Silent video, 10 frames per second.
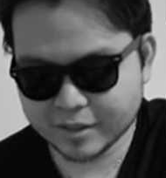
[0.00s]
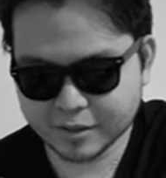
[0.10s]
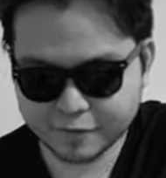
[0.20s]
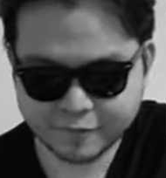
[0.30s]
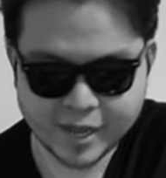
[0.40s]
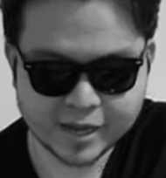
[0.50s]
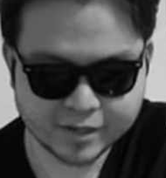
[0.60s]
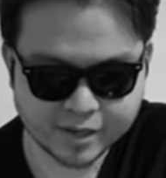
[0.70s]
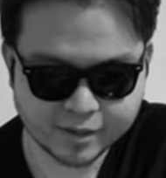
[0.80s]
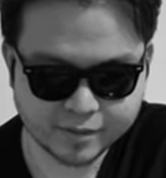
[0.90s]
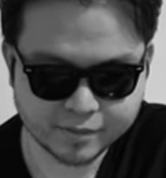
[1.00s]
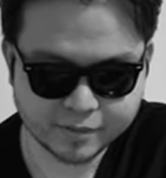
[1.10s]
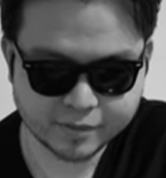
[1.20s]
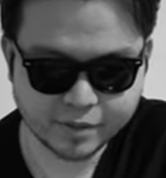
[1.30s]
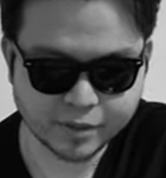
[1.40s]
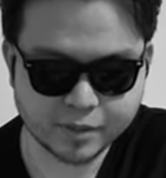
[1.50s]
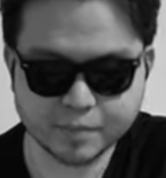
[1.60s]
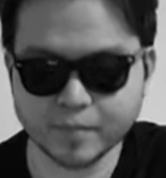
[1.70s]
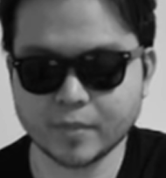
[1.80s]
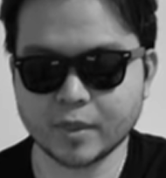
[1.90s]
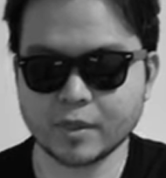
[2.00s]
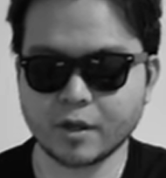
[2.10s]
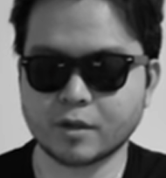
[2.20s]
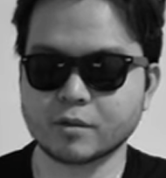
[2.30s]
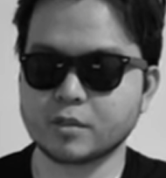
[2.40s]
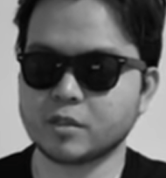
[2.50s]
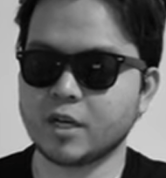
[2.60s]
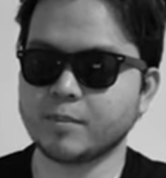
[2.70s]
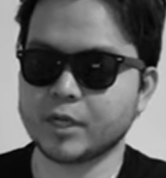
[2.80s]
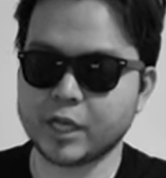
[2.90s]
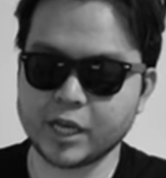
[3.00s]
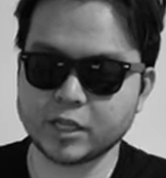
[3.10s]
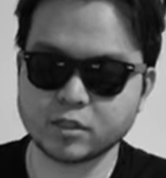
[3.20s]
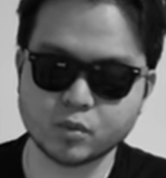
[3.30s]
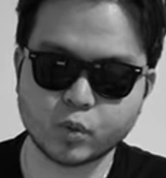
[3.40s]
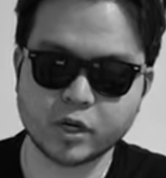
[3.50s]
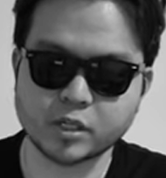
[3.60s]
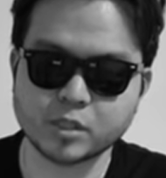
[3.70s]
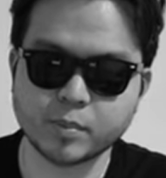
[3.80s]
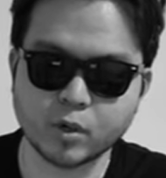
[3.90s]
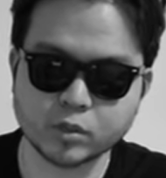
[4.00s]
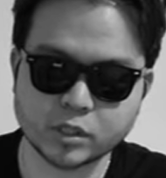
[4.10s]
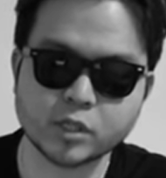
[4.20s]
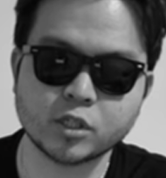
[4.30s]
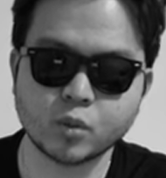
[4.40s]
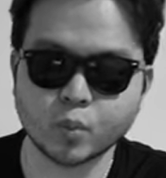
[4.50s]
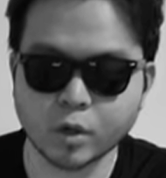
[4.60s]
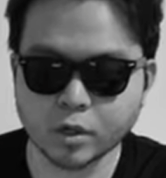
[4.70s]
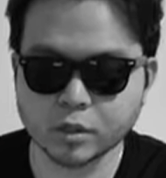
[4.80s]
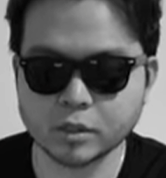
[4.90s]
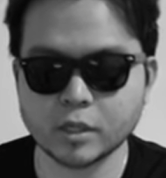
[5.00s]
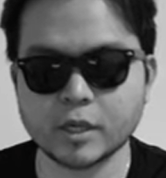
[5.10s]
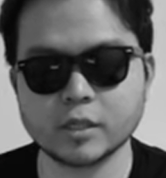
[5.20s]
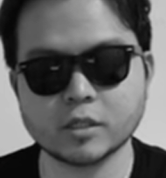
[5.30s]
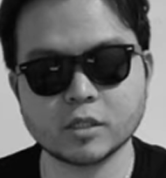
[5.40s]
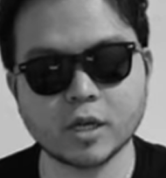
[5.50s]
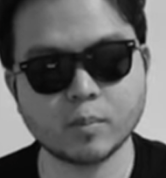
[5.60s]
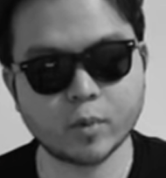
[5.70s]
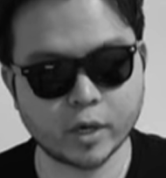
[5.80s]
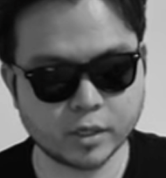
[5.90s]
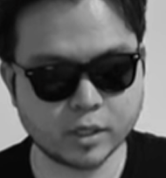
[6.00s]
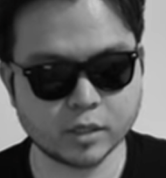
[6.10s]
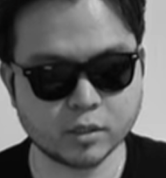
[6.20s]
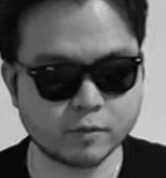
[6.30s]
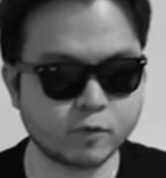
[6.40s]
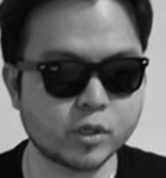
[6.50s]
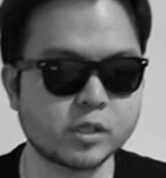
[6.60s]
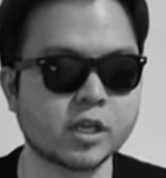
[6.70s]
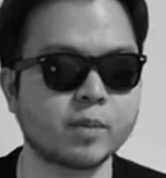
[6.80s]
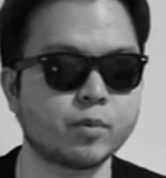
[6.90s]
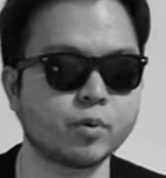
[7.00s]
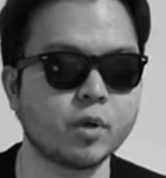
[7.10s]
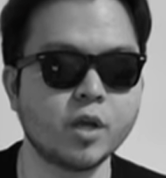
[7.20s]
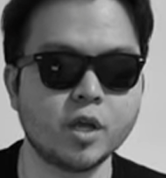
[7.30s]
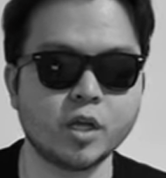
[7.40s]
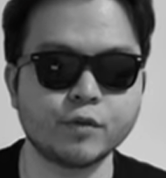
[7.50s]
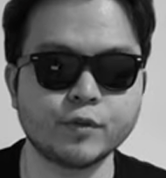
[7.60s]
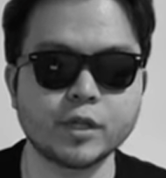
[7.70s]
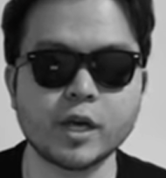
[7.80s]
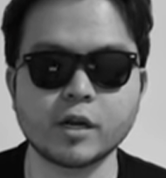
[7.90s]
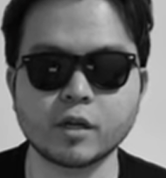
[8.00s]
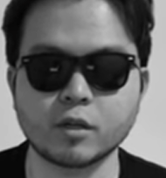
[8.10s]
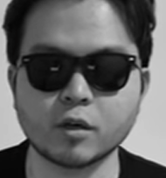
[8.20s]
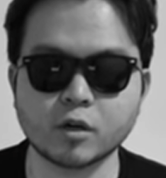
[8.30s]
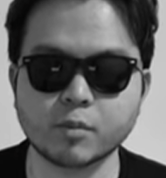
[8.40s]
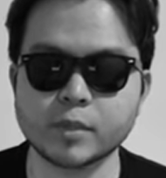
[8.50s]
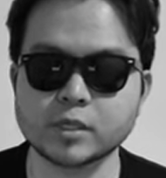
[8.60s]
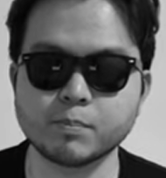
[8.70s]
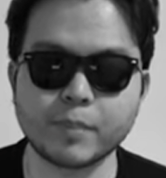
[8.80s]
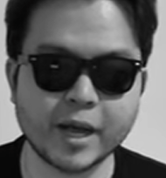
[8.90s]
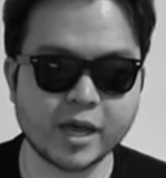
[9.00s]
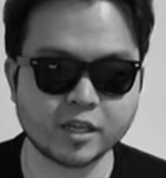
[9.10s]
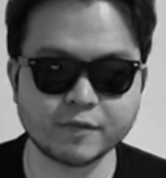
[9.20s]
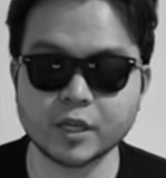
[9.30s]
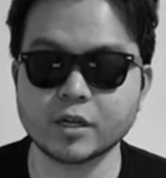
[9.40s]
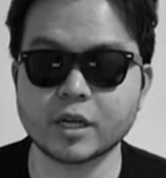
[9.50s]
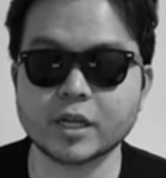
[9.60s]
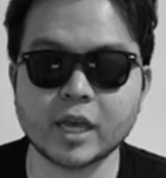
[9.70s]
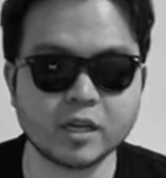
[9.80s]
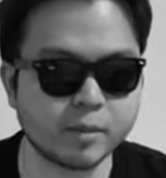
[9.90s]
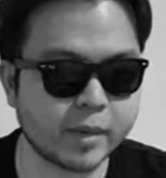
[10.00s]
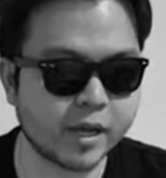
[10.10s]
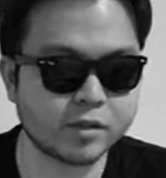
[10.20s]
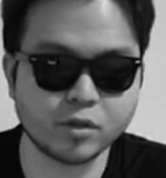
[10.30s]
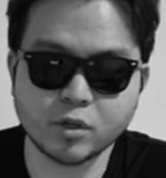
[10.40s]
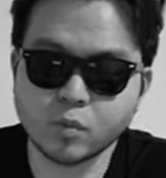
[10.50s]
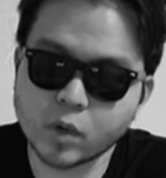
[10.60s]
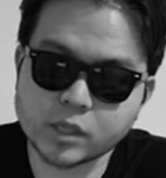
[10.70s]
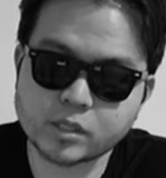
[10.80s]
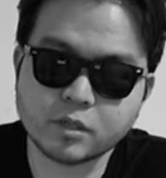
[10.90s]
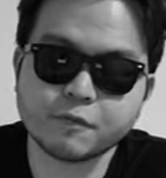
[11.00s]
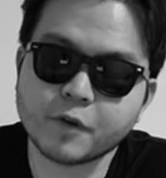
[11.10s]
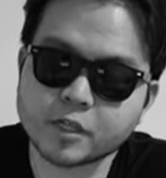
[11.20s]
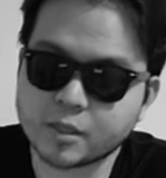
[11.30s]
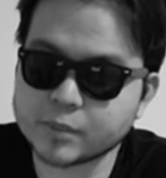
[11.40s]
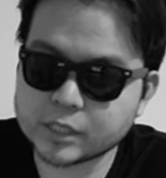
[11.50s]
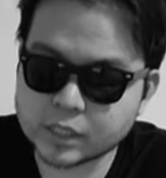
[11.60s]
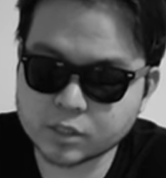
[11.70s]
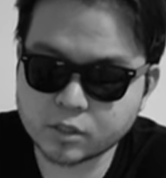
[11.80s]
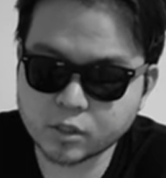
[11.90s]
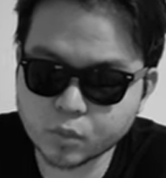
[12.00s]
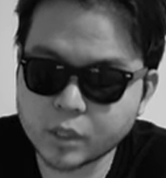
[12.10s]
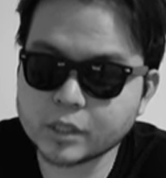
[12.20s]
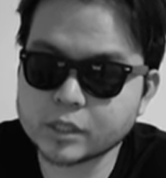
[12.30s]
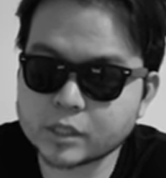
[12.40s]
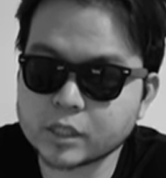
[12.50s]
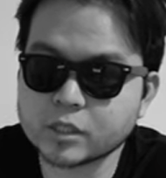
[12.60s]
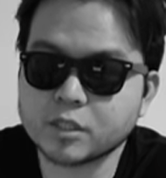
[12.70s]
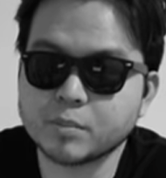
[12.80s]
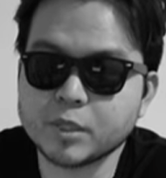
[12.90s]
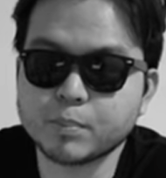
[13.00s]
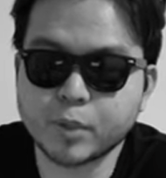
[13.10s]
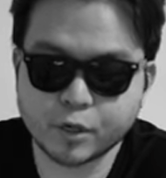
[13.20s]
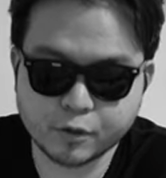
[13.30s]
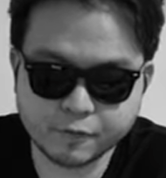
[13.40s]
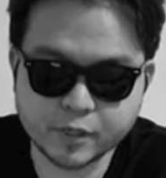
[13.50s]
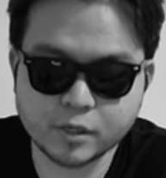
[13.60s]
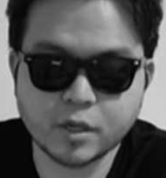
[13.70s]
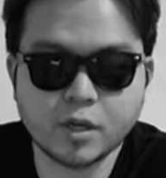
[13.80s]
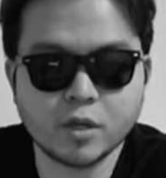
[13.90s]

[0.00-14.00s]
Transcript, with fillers: The fact that, okay, there are some occasions where exposed stitching works and some where it doesn't. For example, if you're getting an Hermes bag, if you're getting a Kelly bag, you don't want to see fucked up stitches. You want the stitches to be perfect.